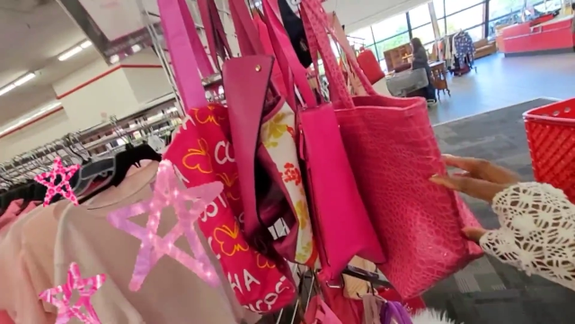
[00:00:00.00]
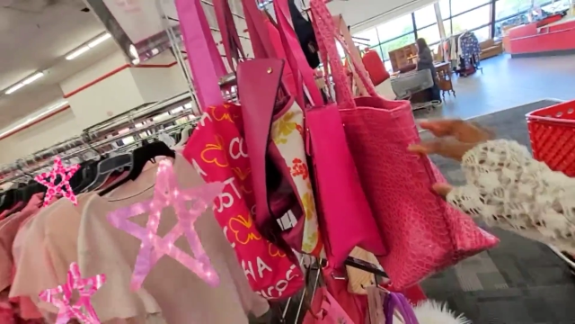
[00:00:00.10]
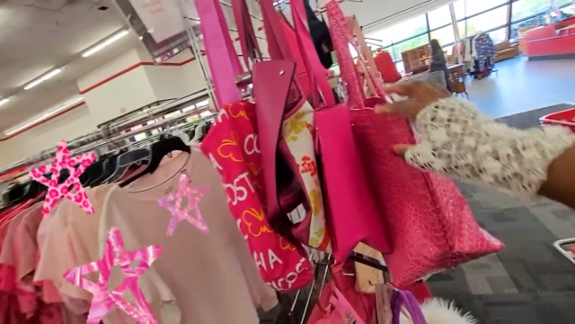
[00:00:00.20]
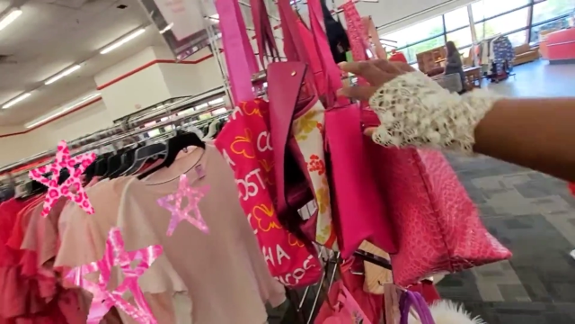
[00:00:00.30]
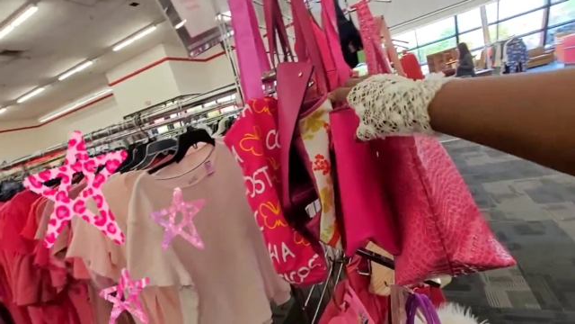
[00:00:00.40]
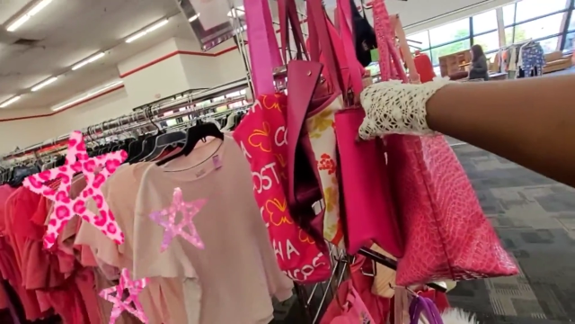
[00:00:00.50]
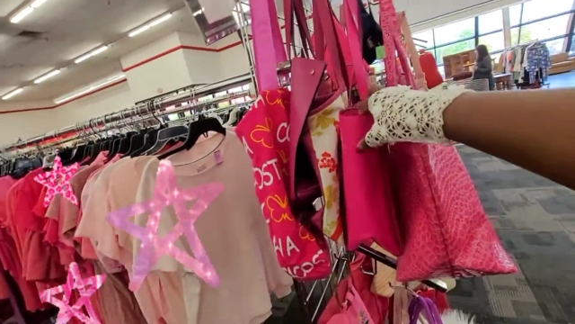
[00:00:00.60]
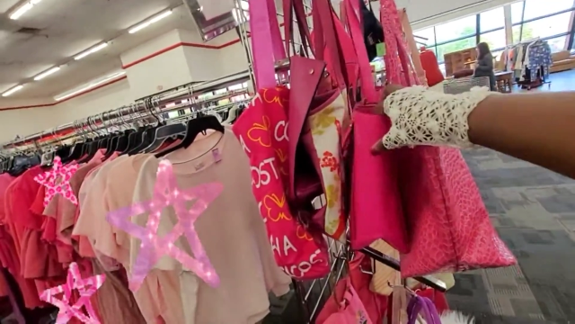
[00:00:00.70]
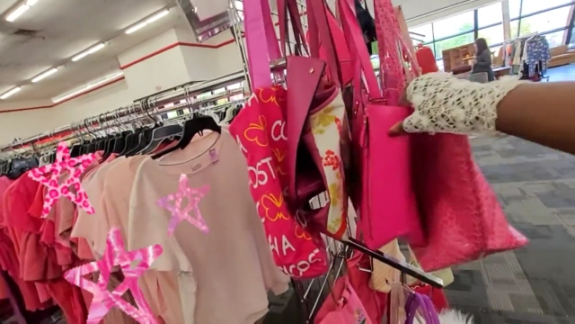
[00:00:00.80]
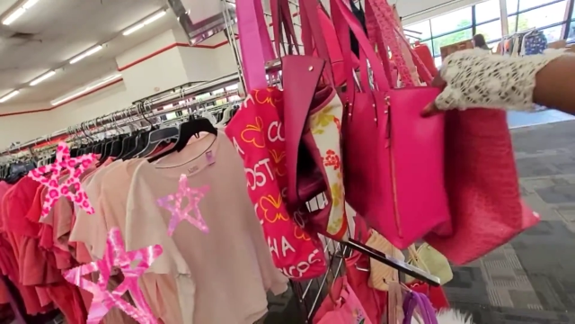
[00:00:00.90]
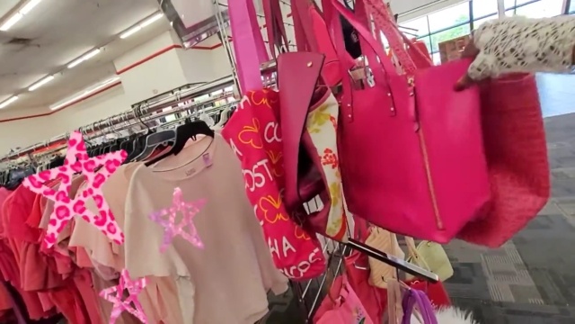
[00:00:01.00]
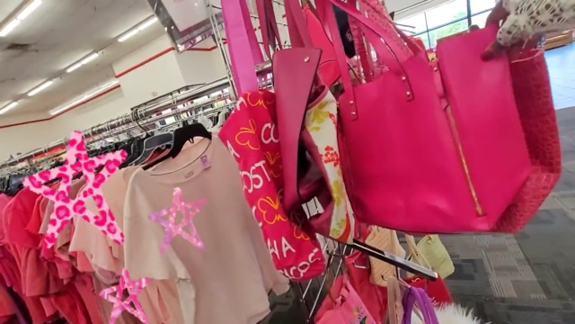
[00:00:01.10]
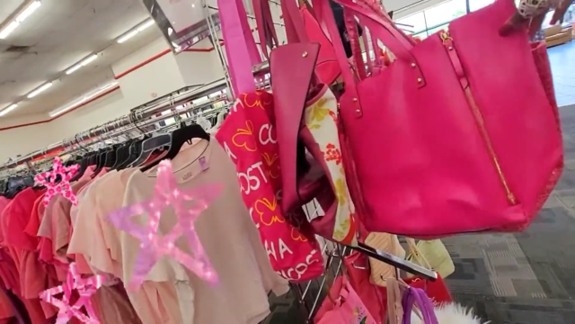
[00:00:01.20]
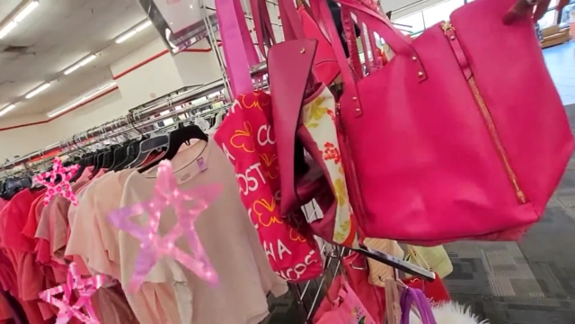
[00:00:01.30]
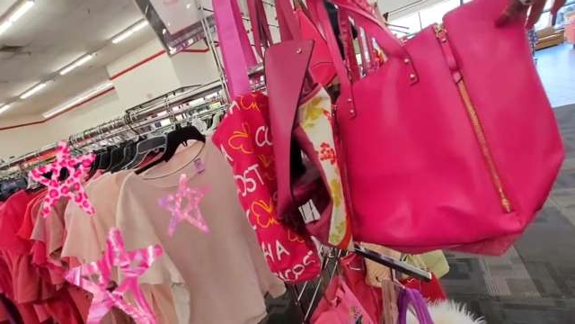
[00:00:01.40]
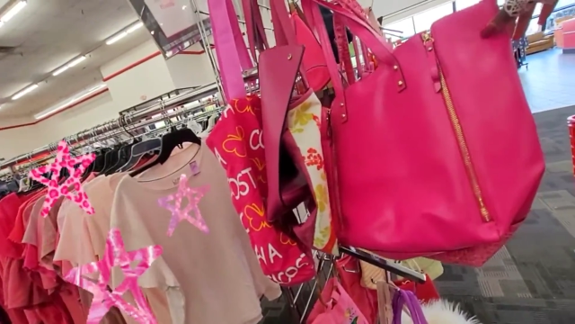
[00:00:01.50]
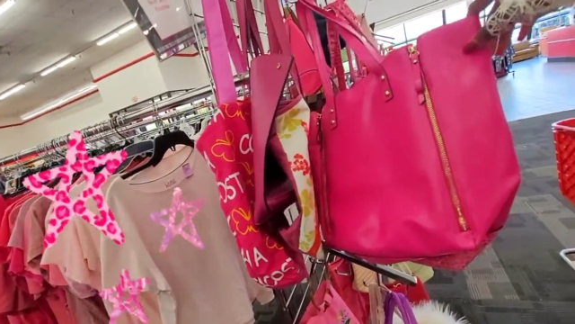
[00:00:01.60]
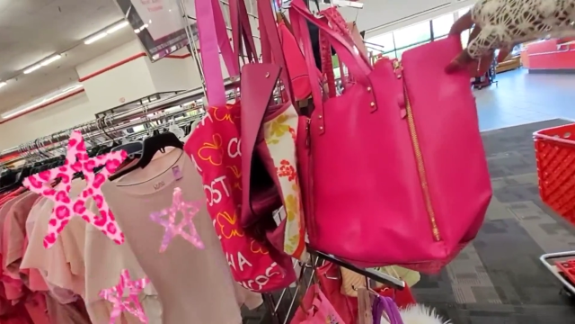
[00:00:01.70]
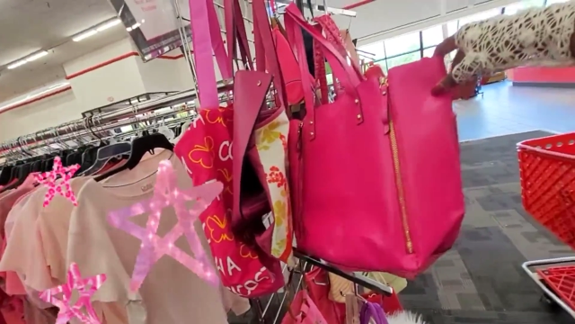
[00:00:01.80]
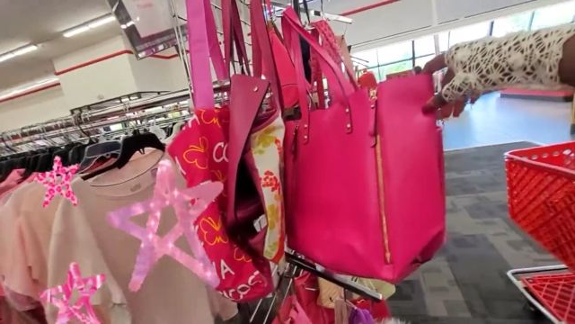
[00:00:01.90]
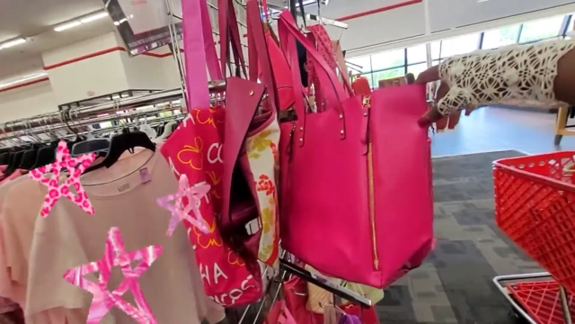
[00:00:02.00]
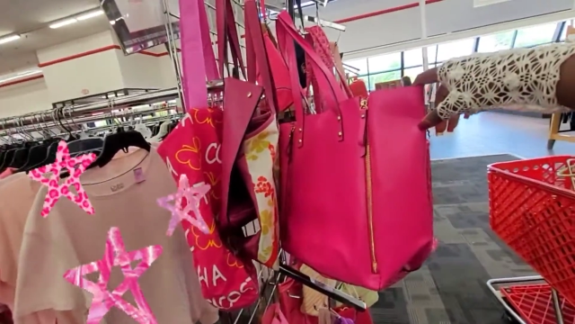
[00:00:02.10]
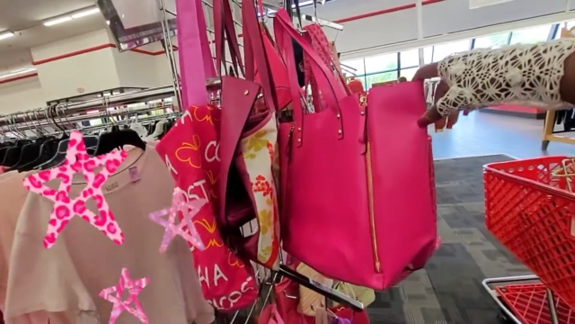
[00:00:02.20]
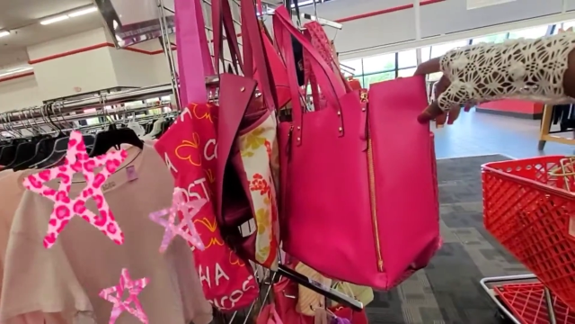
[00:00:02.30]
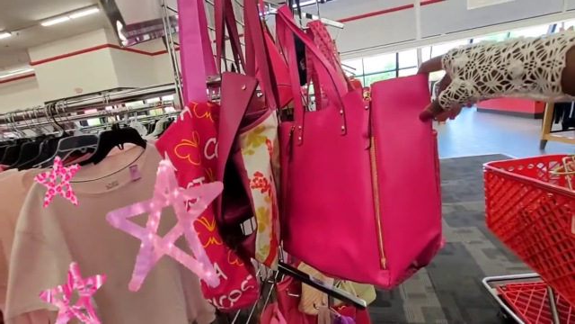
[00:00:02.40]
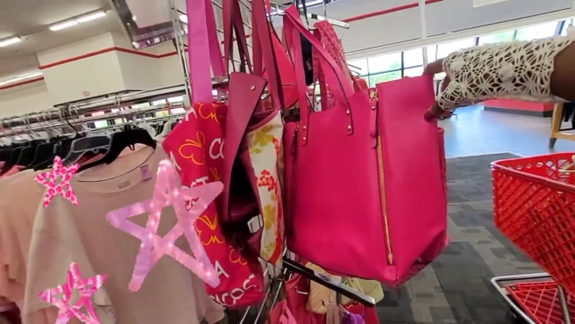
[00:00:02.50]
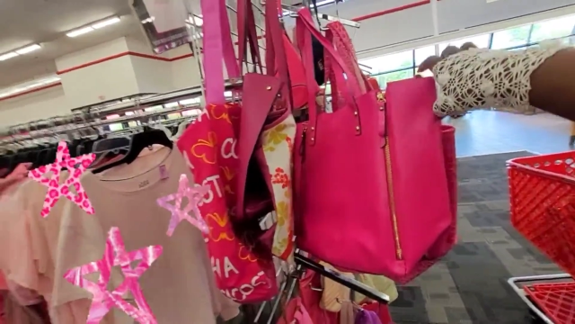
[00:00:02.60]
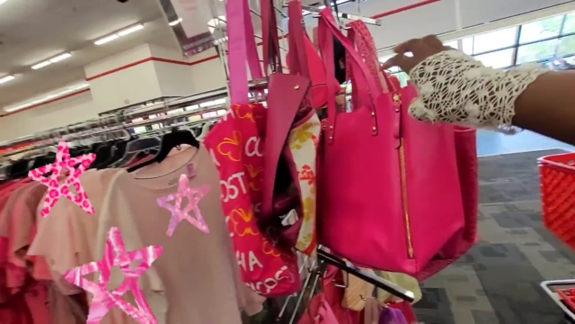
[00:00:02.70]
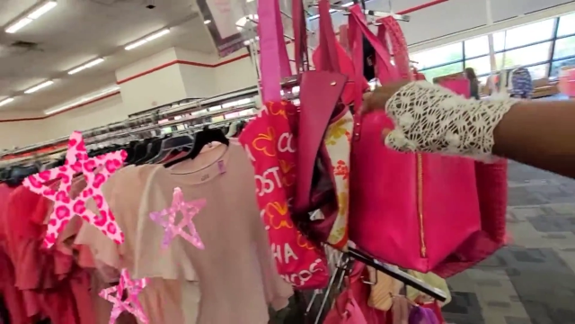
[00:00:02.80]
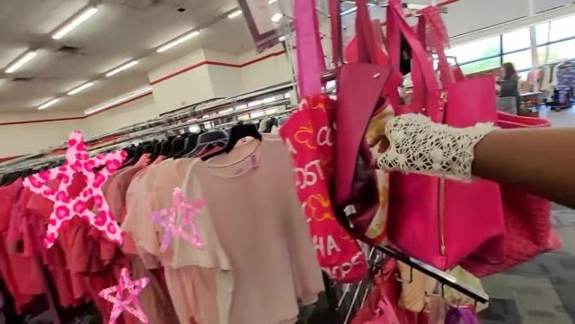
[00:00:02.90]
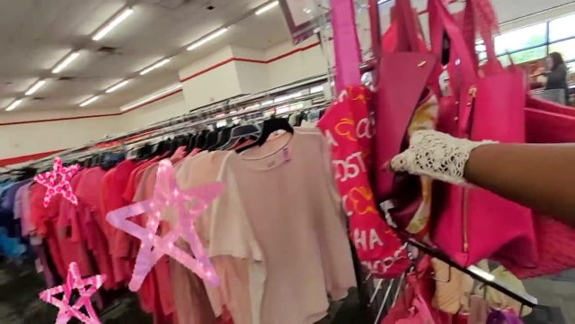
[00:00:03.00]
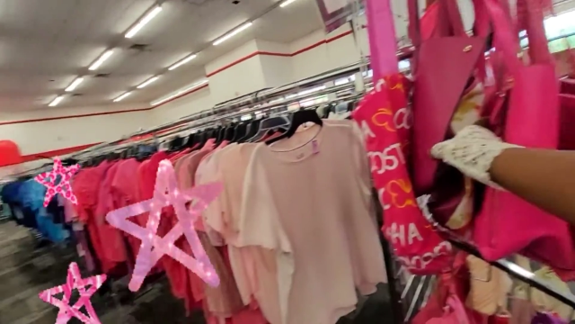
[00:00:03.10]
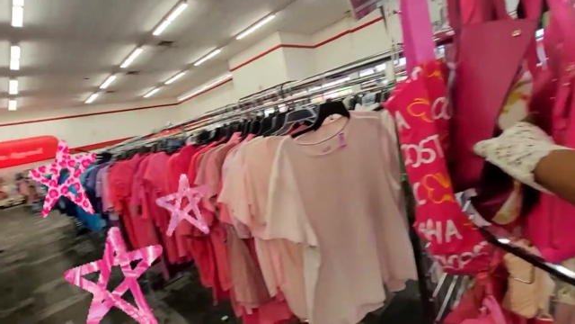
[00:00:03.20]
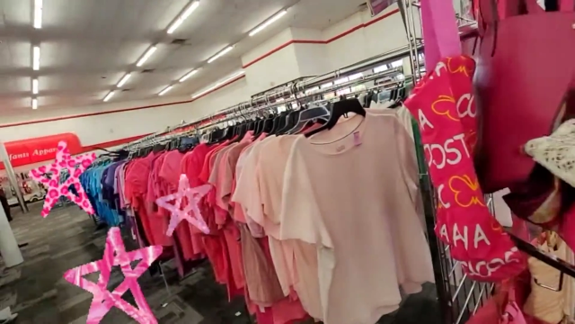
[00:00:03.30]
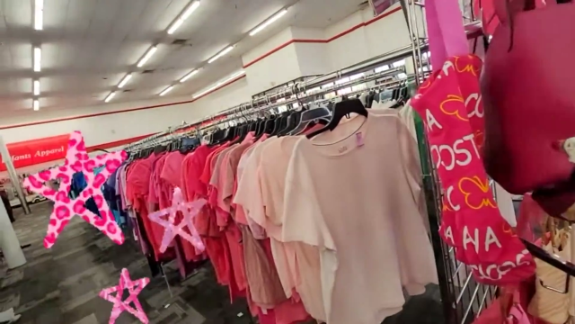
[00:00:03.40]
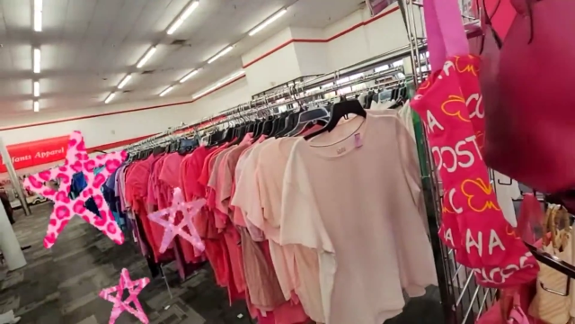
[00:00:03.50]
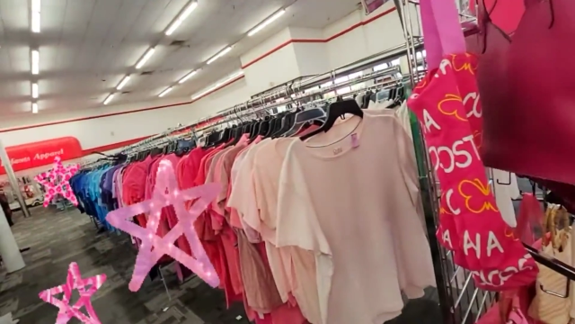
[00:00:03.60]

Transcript: (no speaker visible)